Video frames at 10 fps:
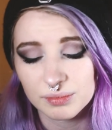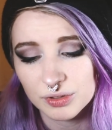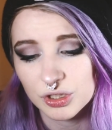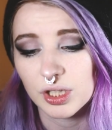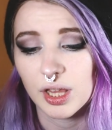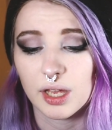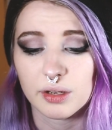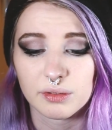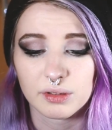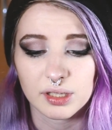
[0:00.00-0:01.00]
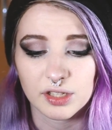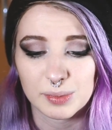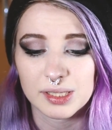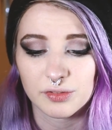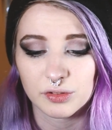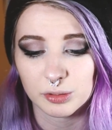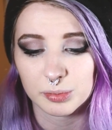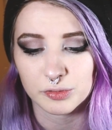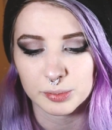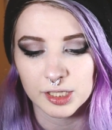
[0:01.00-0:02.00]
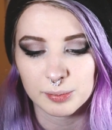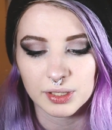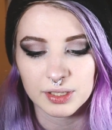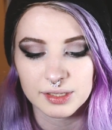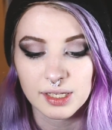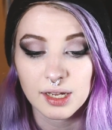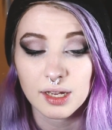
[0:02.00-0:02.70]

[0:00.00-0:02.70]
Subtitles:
chill out, give myself a little bit of a break, because